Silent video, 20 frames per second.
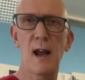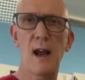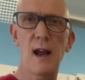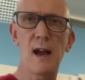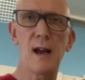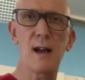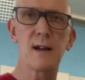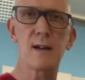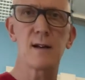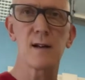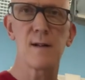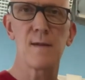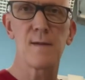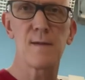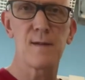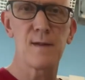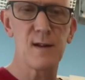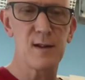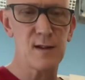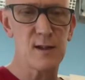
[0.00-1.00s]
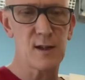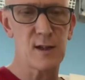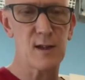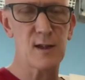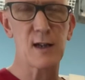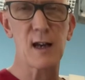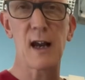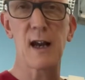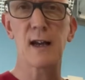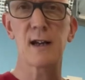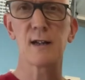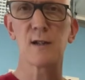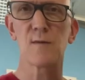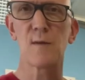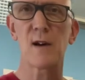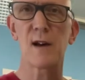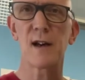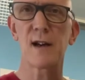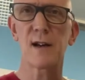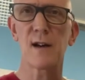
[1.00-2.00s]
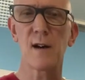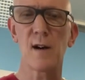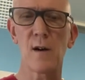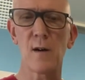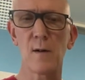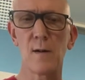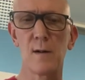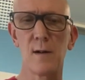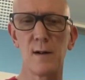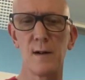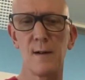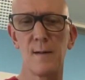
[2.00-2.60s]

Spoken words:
And this tank is ready to go.